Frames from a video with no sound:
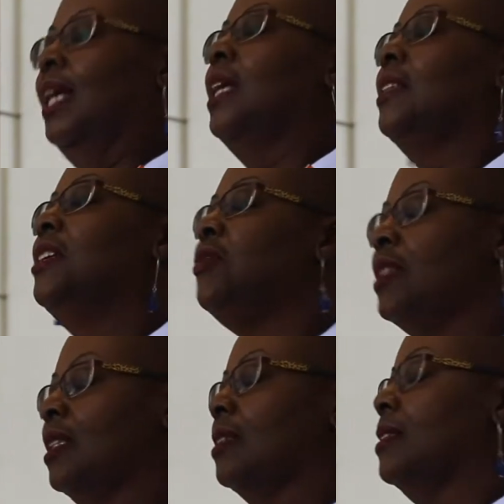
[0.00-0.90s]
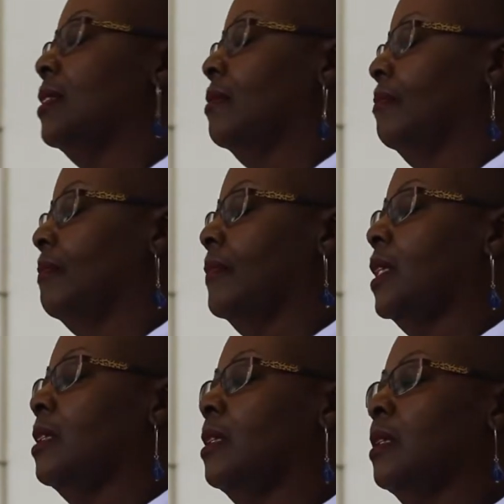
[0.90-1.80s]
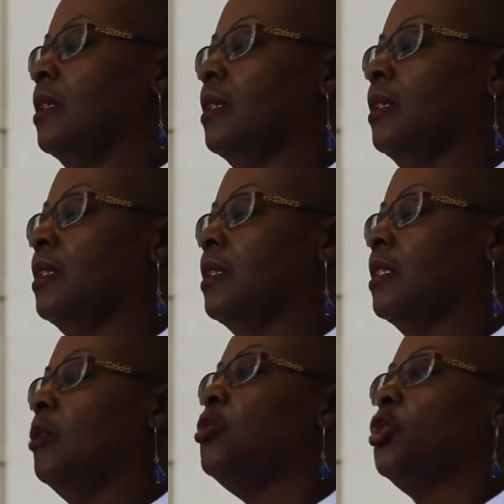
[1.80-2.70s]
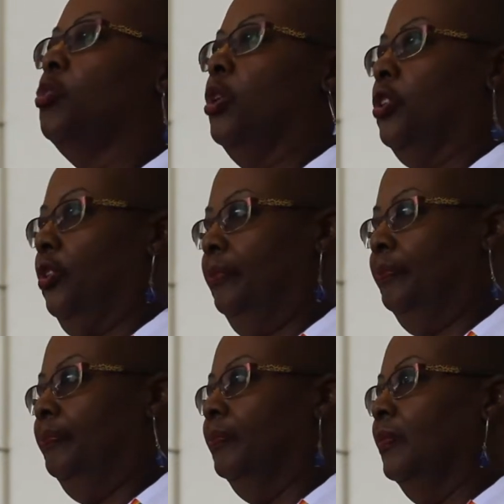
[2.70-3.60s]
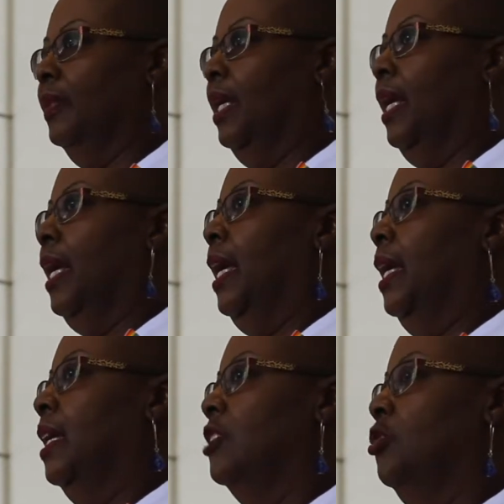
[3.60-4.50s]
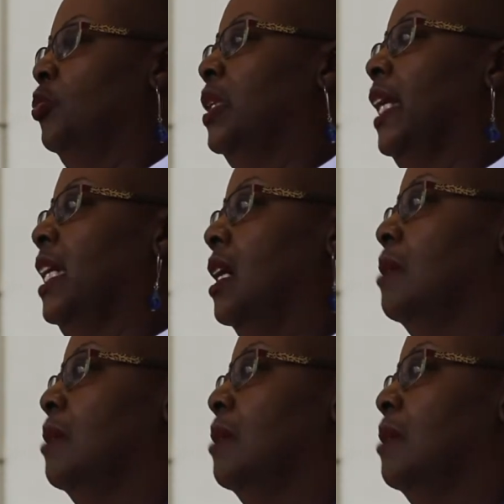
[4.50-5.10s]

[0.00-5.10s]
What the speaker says: There was this social worker, and when they cut